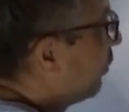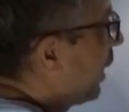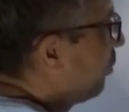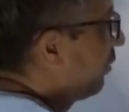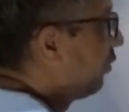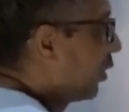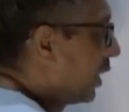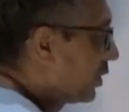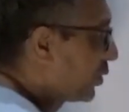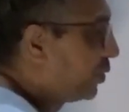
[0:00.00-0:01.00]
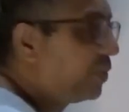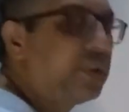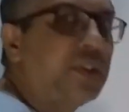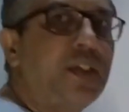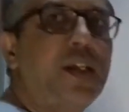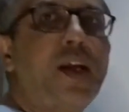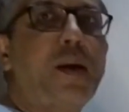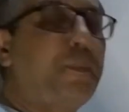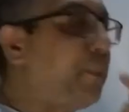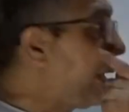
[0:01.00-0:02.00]
sometime before this.
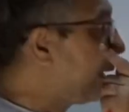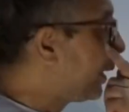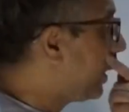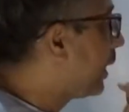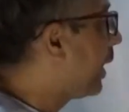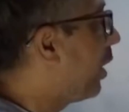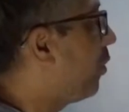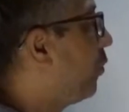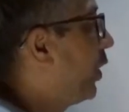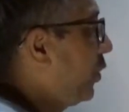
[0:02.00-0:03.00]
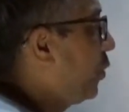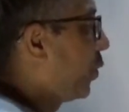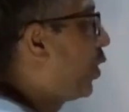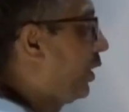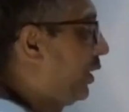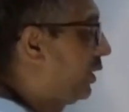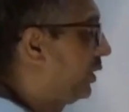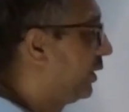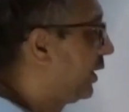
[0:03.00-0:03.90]
But now what you want